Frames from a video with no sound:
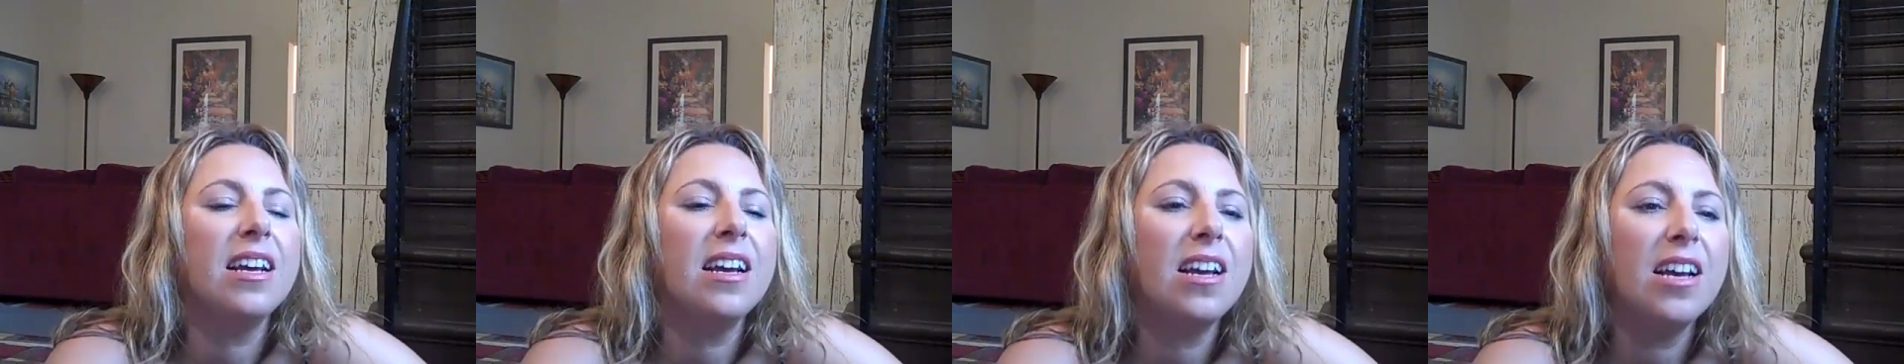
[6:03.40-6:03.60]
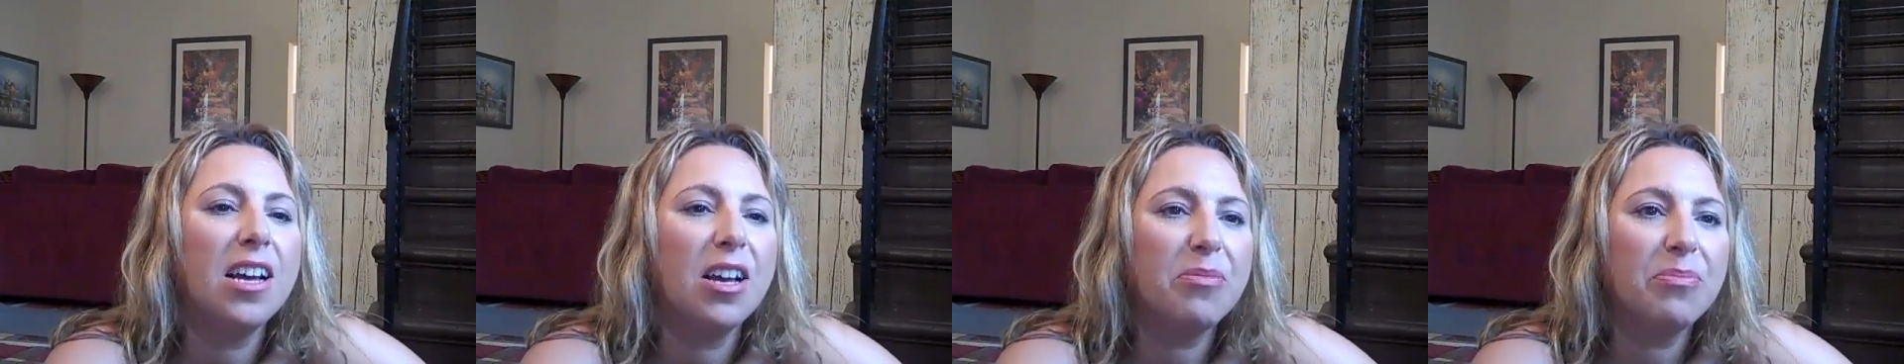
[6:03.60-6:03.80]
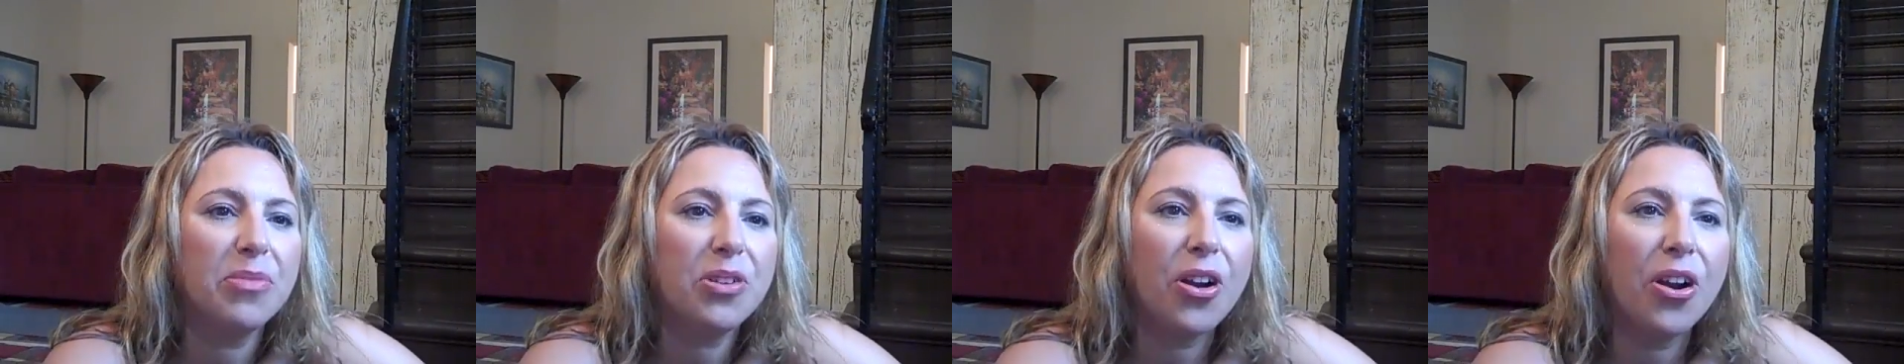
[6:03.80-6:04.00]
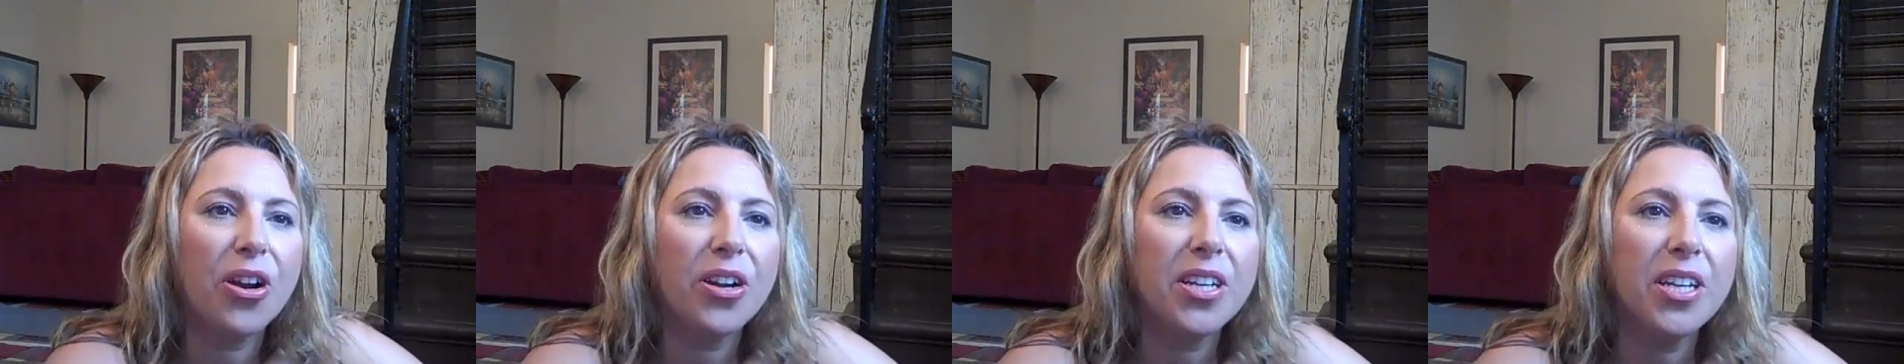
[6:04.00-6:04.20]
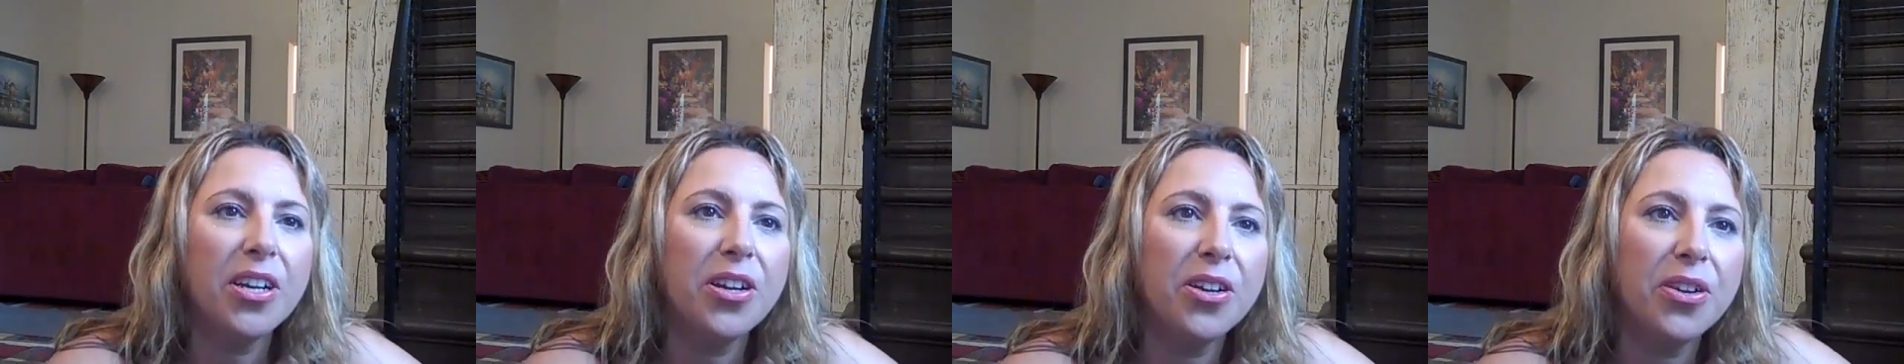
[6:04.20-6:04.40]
Um,
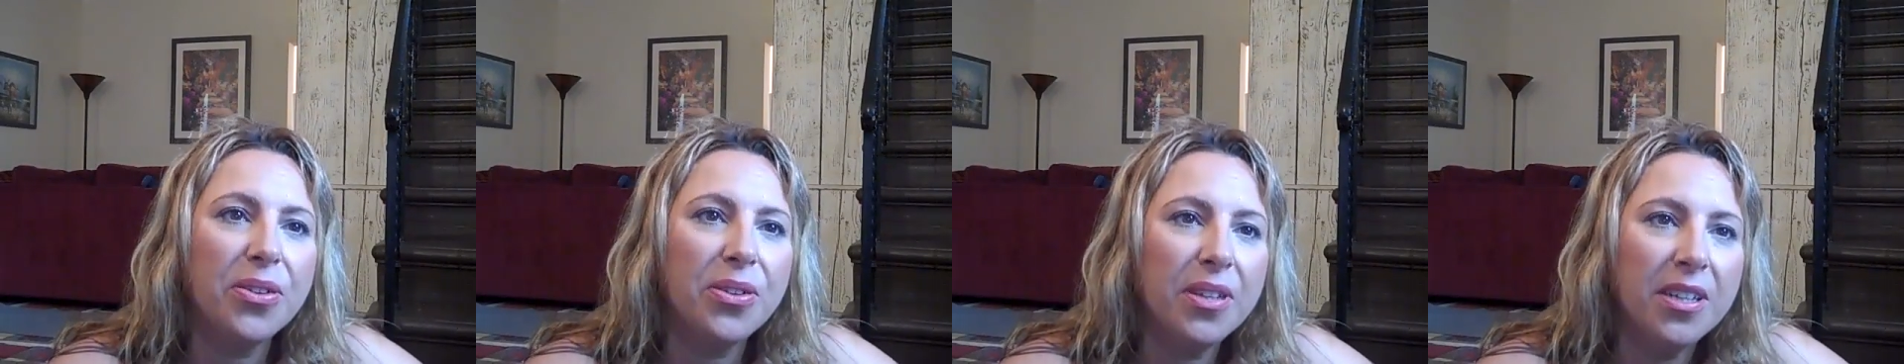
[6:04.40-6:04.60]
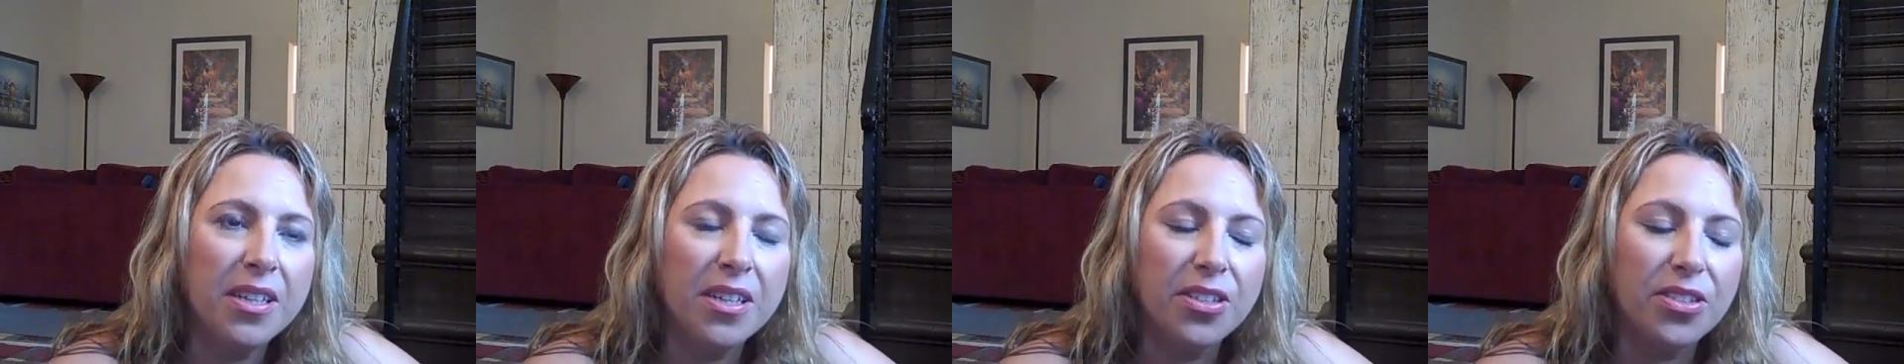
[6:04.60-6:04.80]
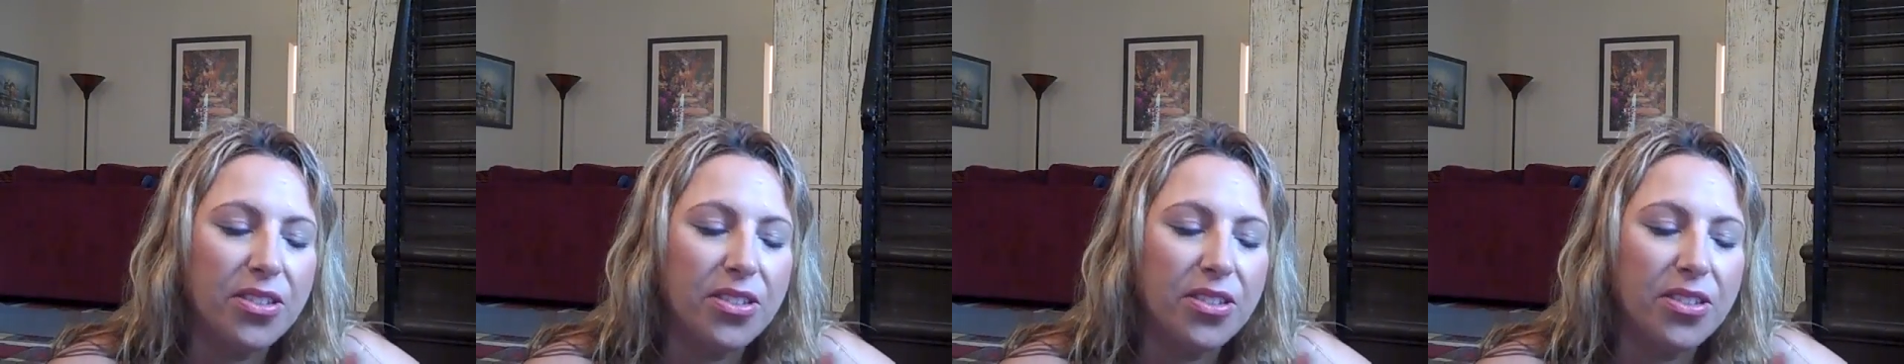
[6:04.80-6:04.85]
cardio,